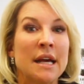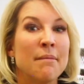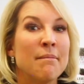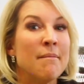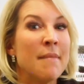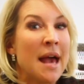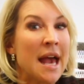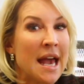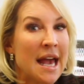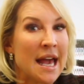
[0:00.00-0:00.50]

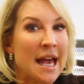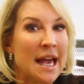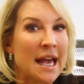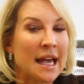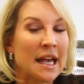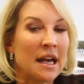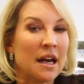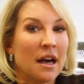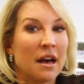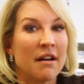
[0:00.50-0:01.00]

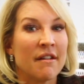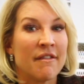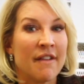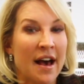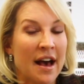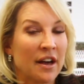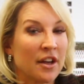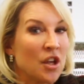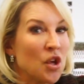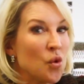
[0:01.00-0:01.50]
may
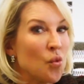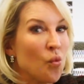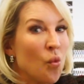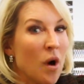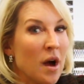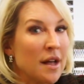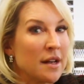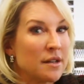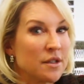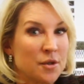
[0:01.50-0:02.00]
value
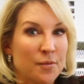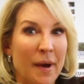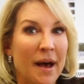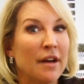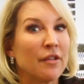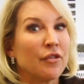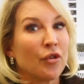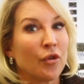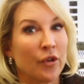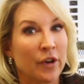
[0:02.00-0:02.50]
one
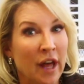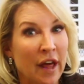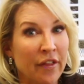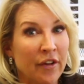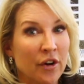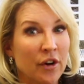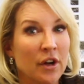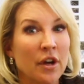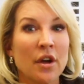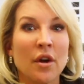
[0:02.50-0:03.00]
spouse or
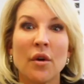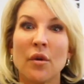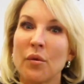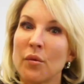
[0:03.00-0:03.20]
another.